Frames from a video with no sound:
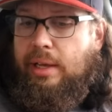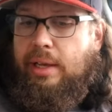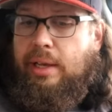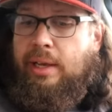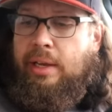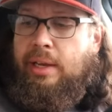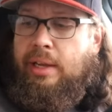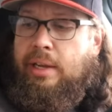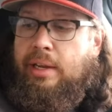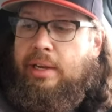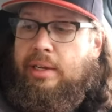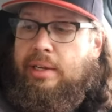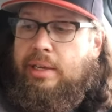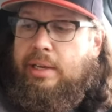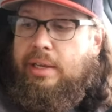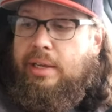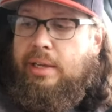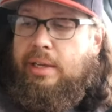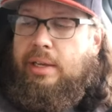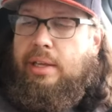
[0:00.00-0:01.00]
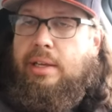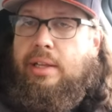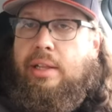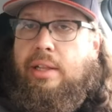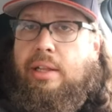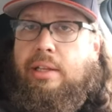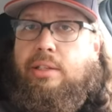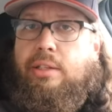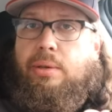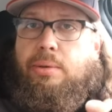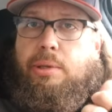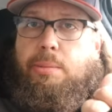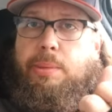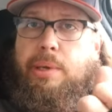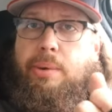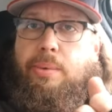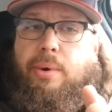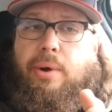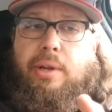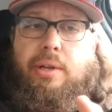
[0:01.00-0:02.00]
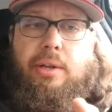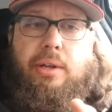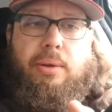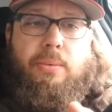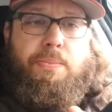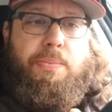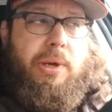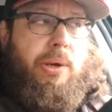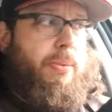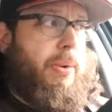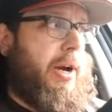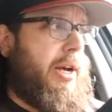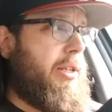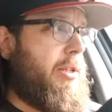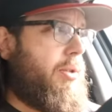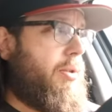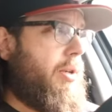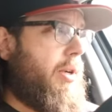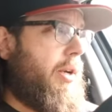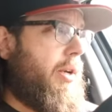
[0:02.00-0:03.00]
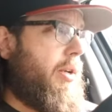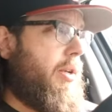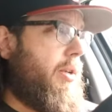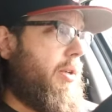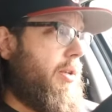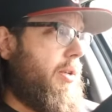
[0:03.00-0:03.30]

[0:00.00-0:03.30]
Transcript: And, uh, let's start with the big one, big wide straw.